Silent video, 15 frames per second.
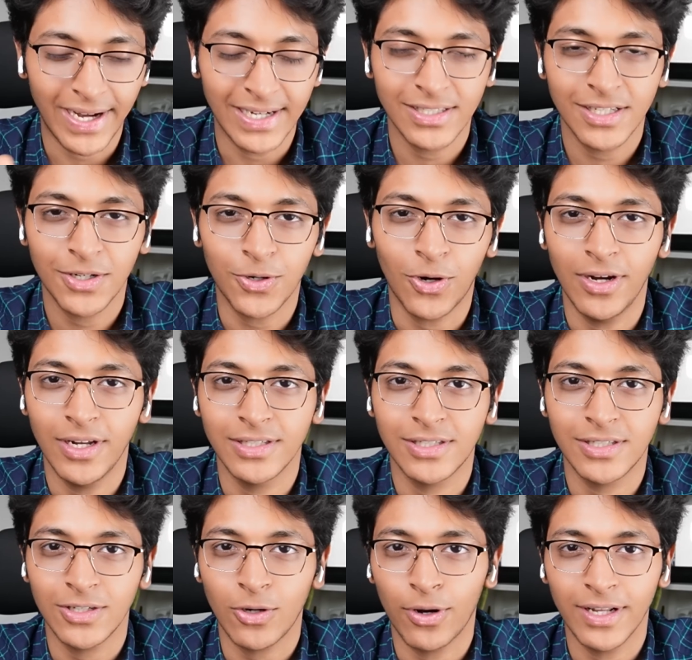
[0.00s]
friends in
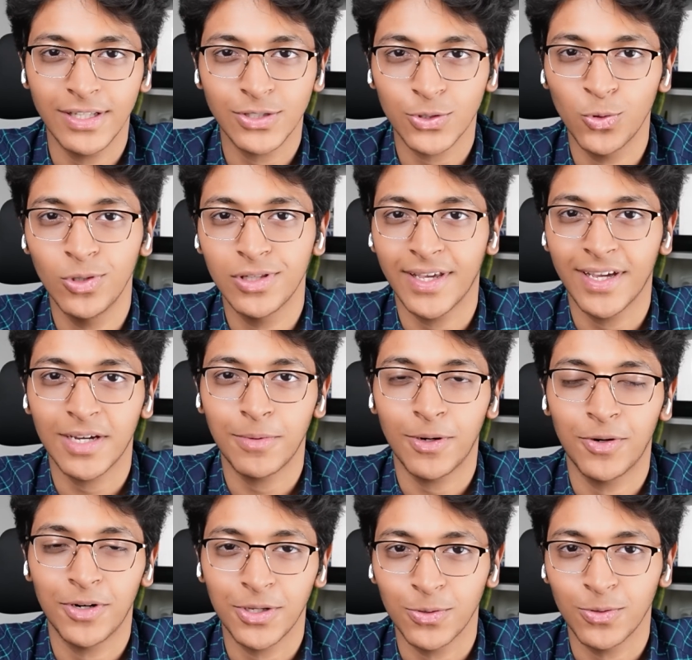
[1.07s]
college or in school think about